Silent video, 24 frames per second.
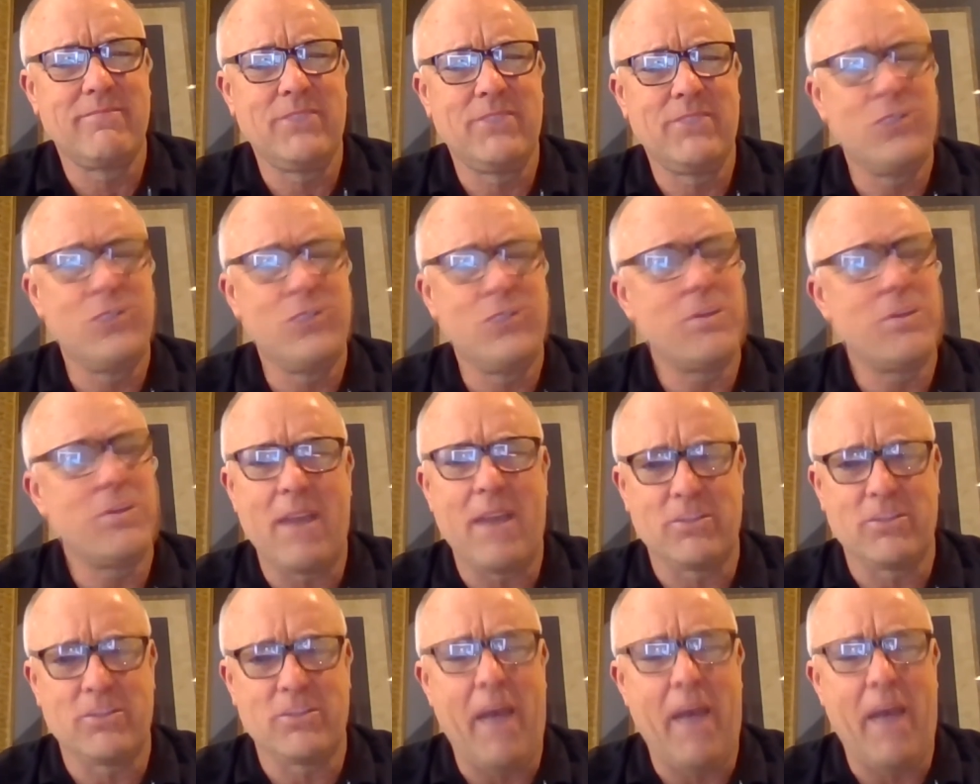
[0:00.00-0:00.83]
You can
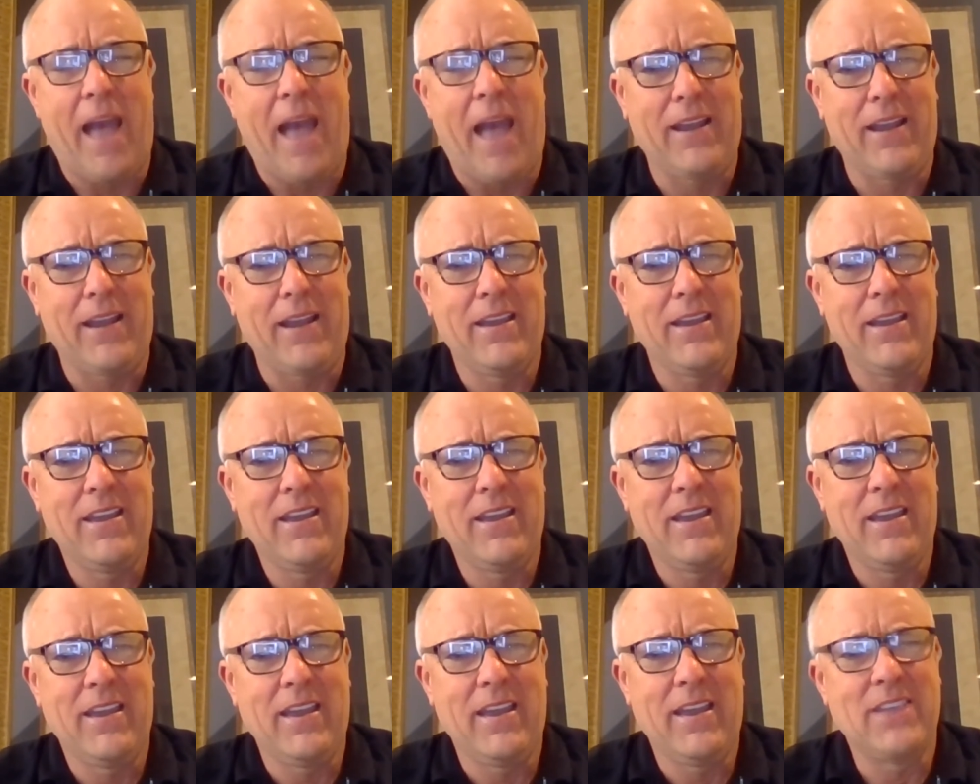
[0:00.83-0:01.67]
bounce back.
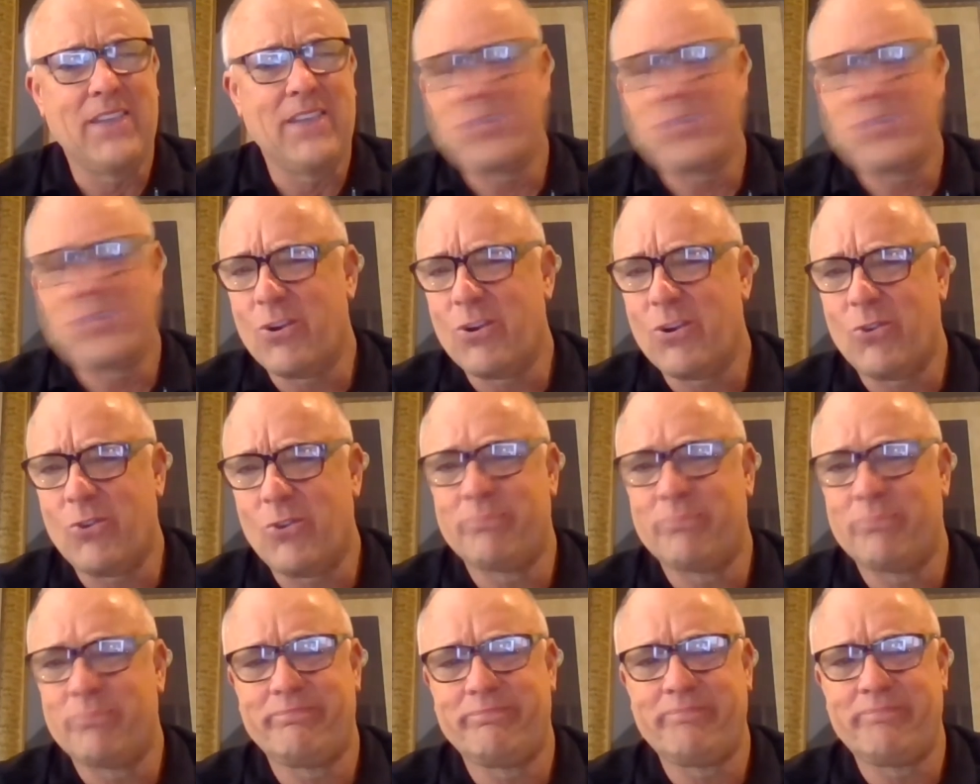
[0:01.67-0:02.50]
And
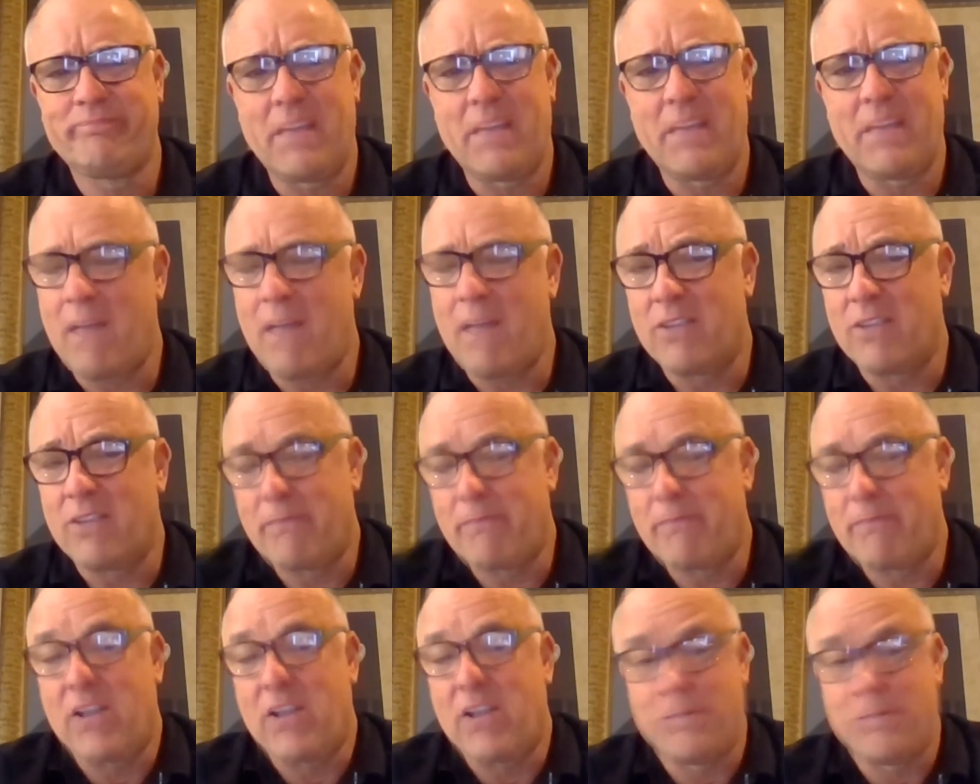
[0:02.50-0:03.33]
so,
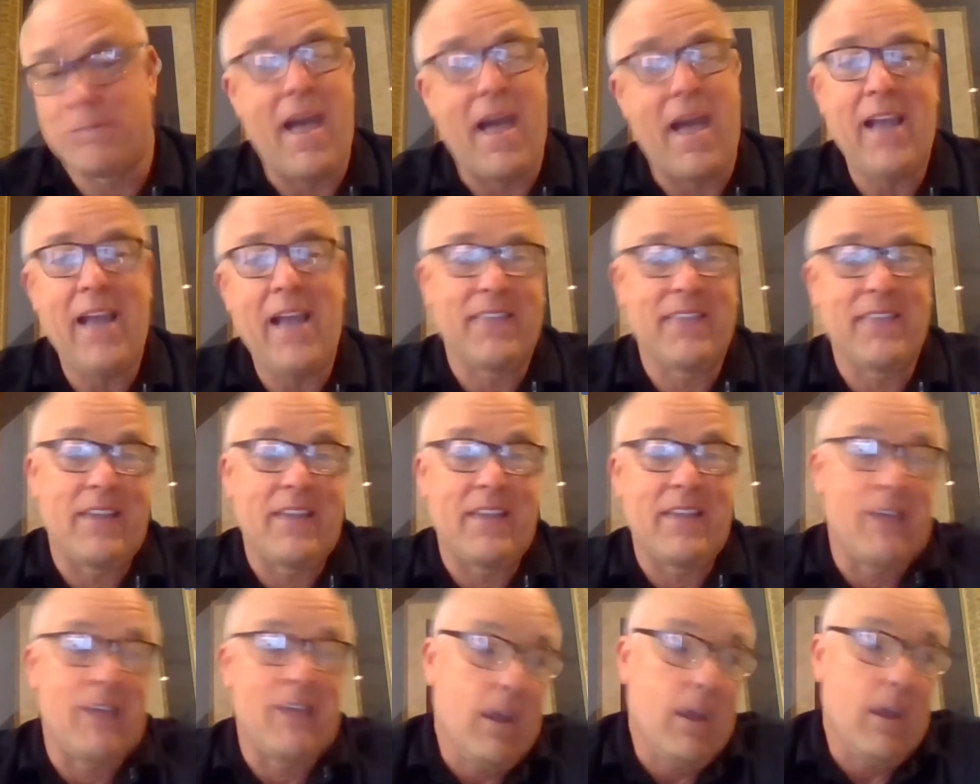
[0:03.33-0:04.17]
bounce back and
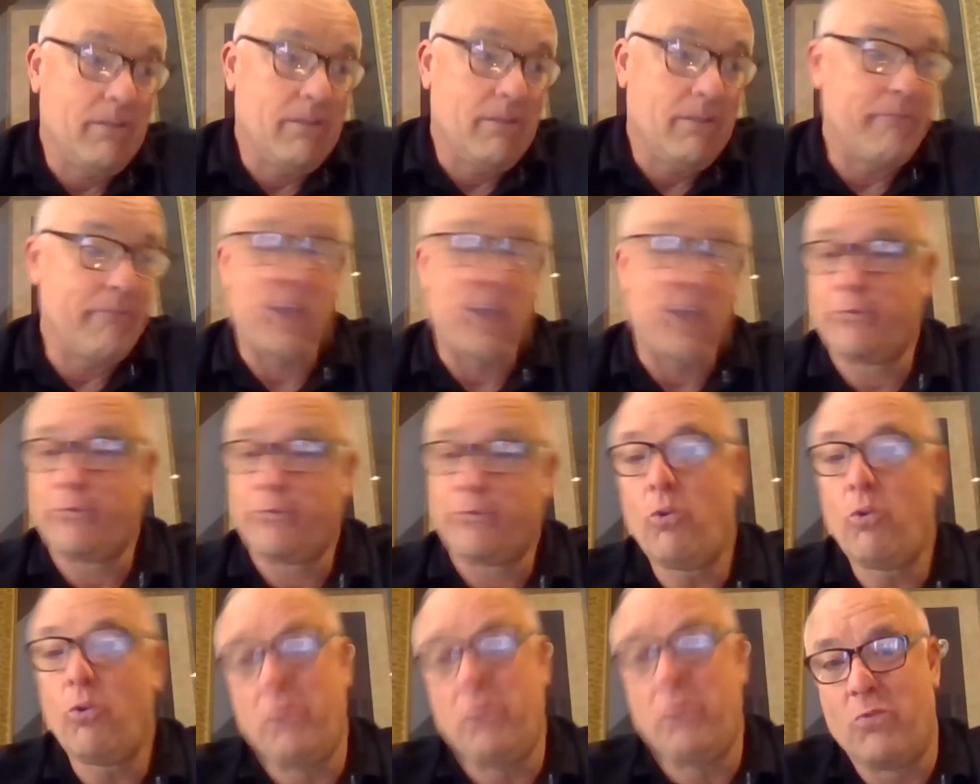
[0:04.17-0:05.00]
then bounce
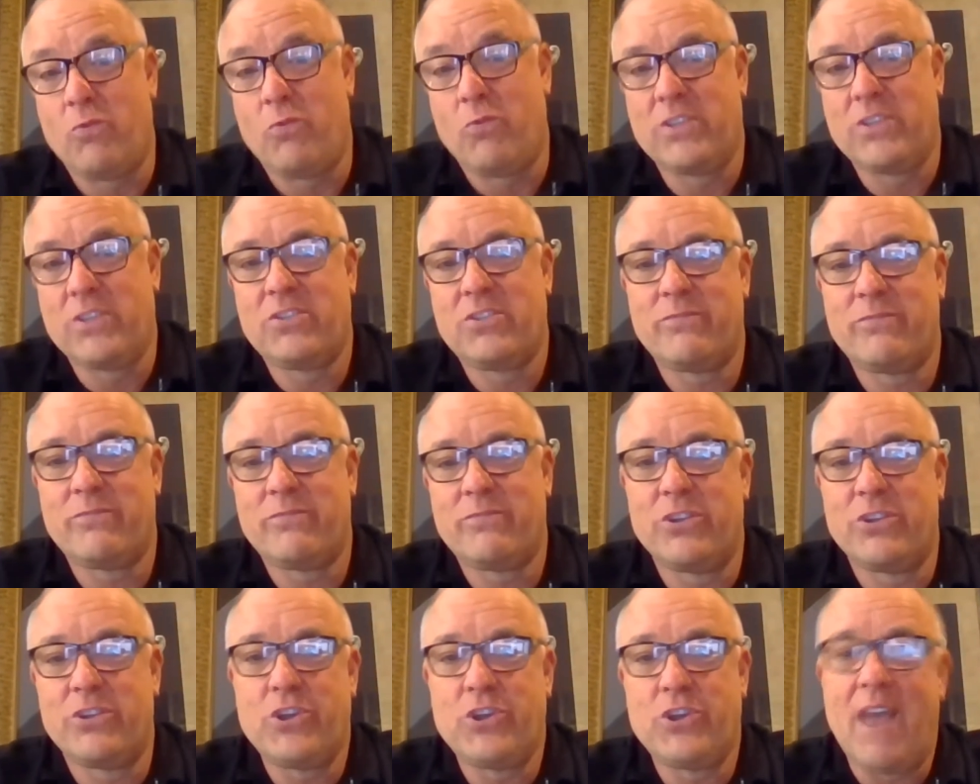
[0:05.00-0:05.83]
forward once
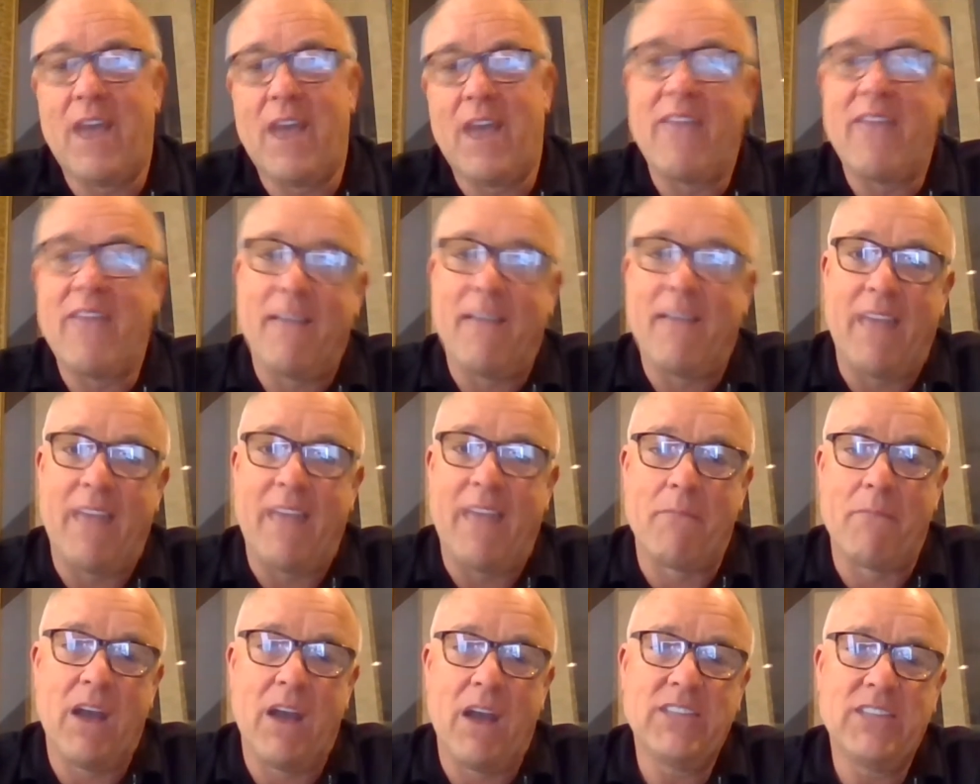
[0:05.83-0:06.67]
you had that
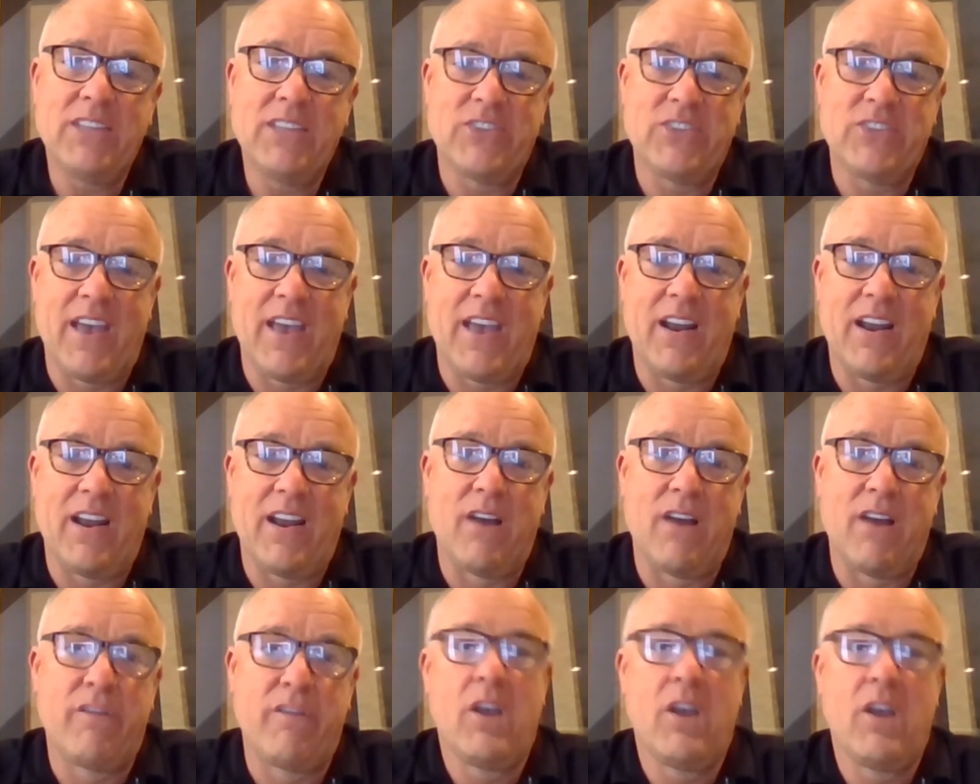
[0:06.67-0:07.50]
mindset
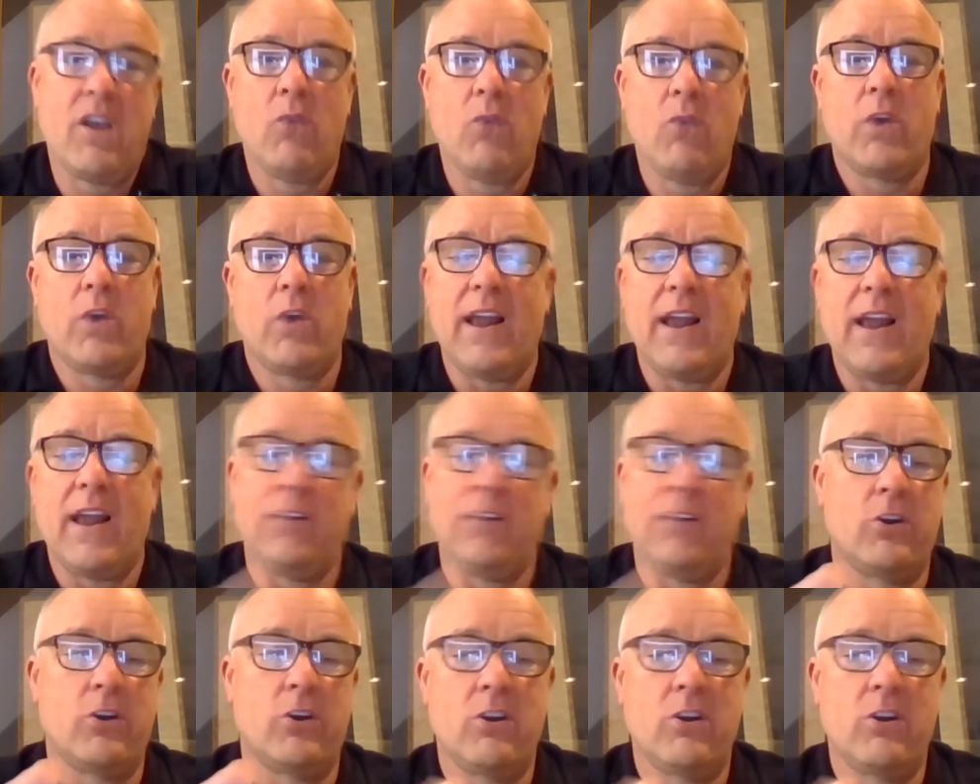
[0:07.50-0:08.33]
of what did I
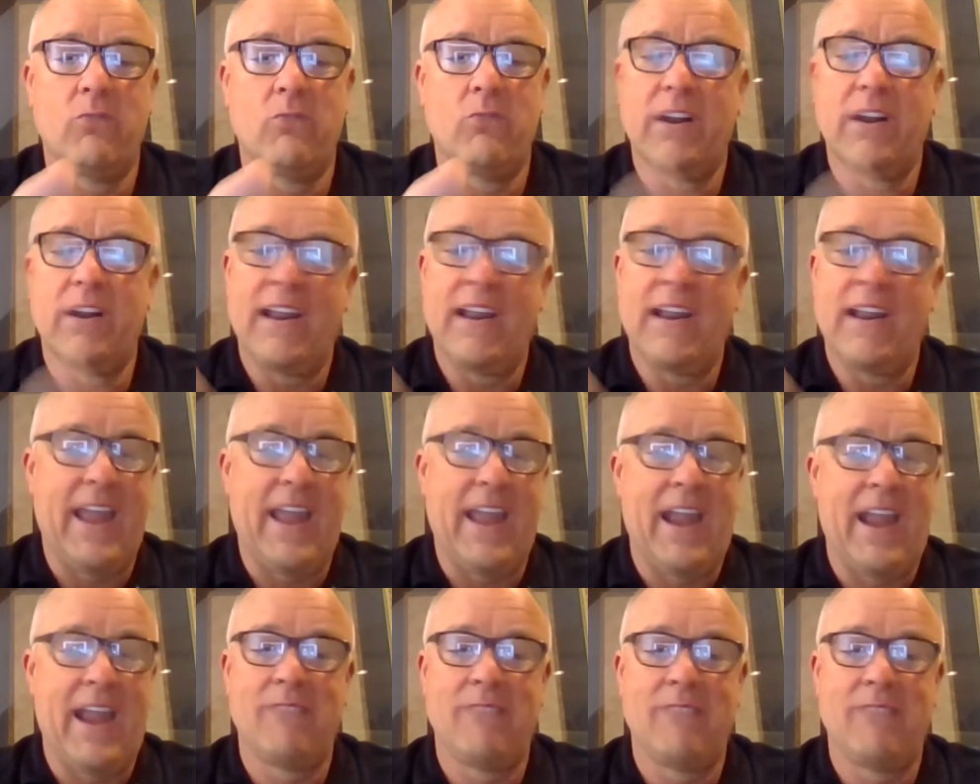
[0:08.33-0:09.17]
learn? I
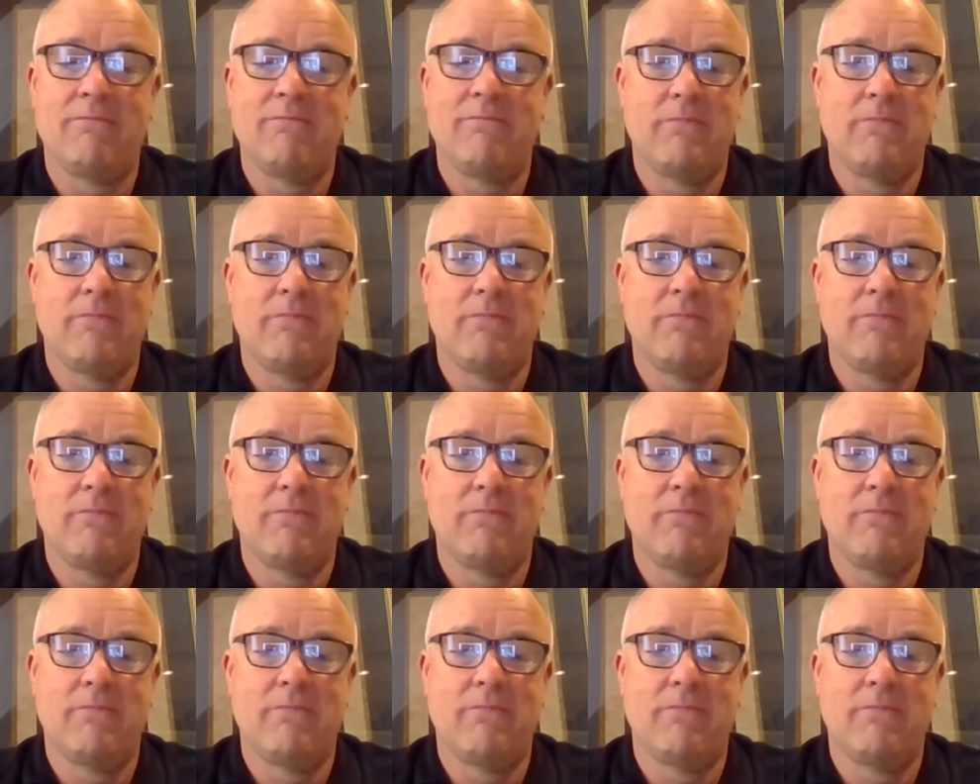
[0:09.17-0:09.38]
gain?